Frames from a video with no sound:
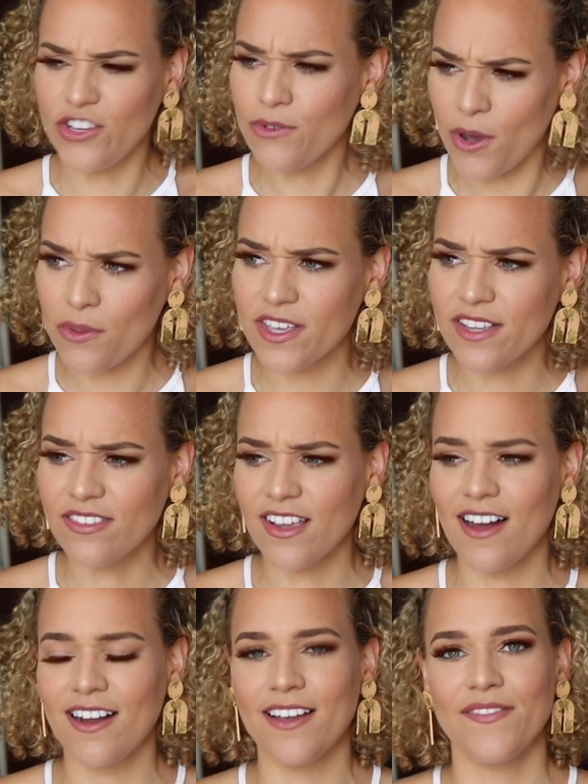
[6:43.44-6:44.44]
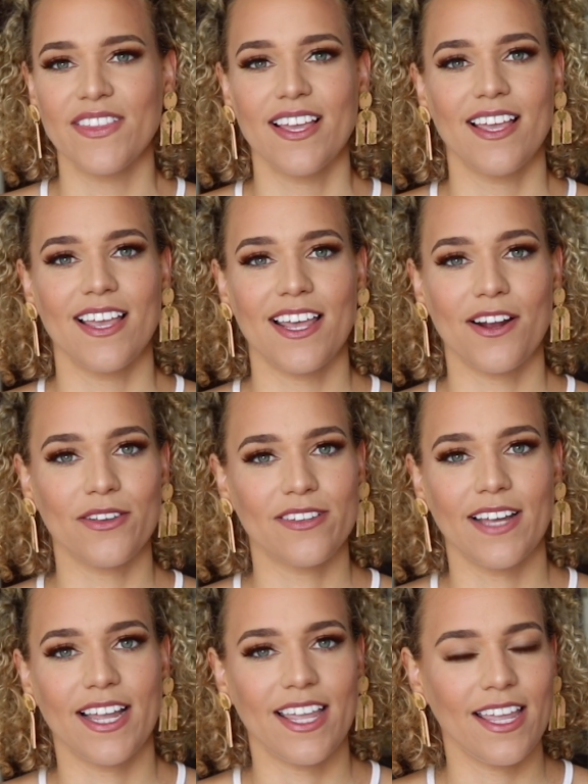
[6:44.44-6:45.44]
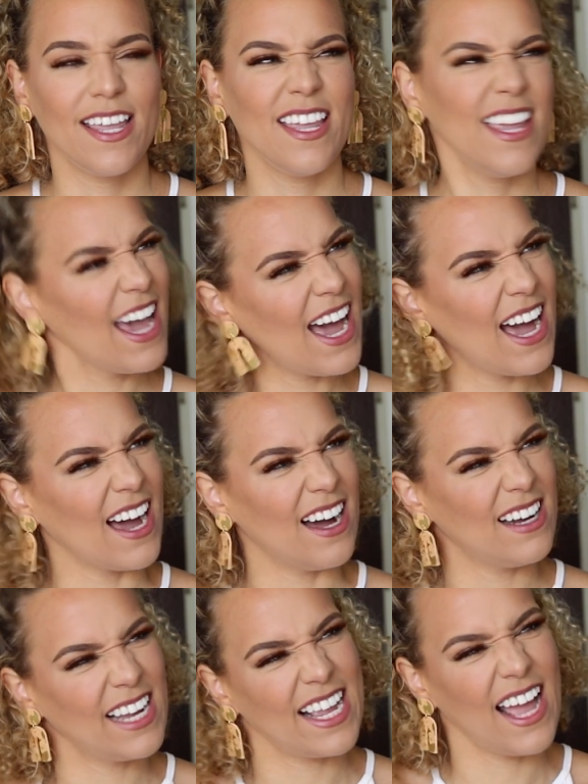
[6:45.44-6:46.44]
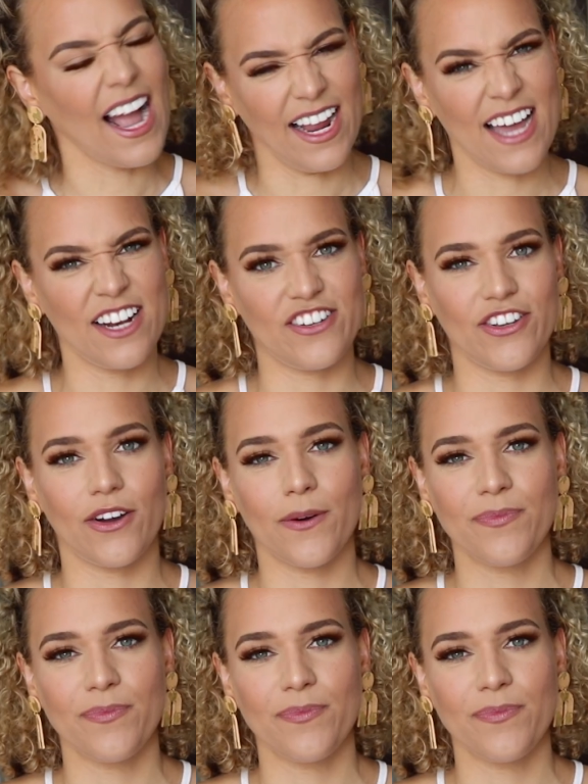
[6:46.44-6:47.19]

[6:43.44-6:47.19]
do you know this song? And I was like, yeah, I kind of do.